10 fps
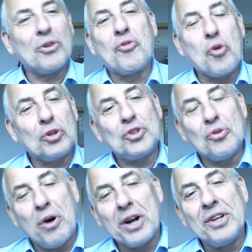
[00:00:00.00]
course you
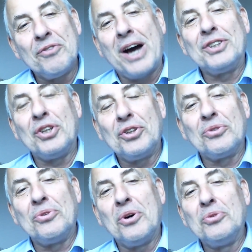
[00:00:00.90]
are invited to
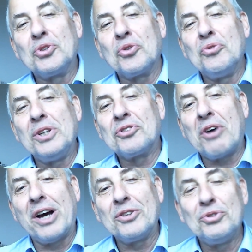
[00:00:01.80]
go through and
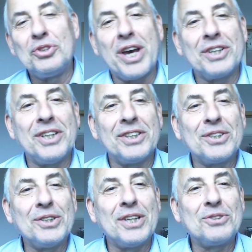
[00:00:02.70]
try to check
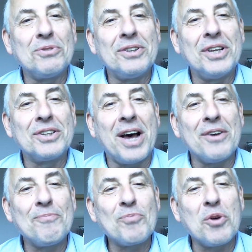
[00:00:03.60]
that I
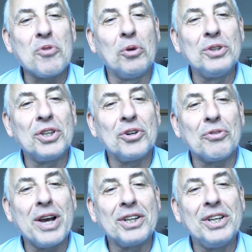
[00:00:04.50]
wrote it
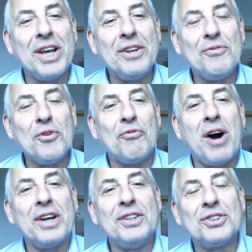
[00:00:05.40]
correctly, and if you
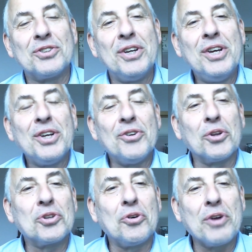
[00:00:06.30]
find it's not
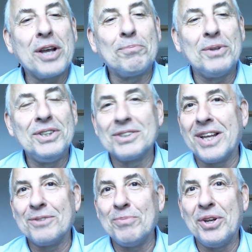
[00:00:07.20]
correct, please
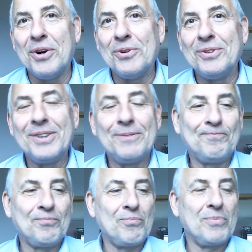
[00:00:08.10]
let me know.
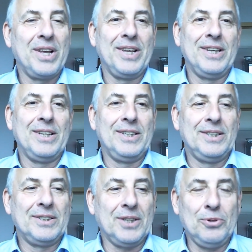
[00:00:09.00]

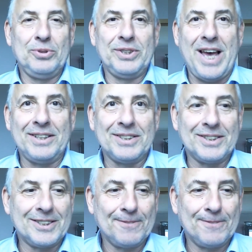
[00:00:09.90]
So thanks.